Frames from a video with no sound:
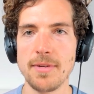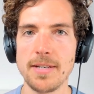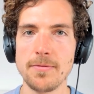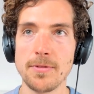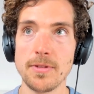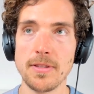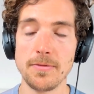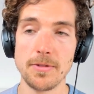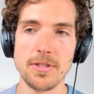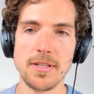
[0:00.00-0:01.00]
right, for
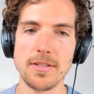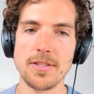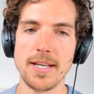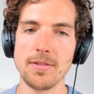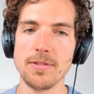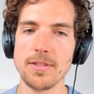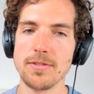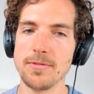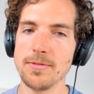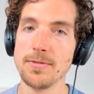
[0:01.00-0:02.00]
senior
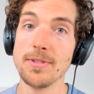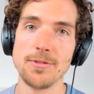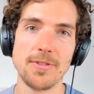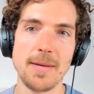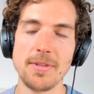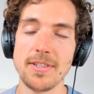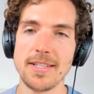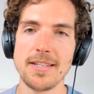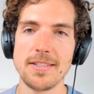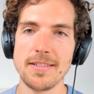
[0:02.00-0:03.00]
stakeholders to grab their
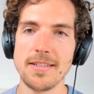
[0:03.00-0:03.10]
attention.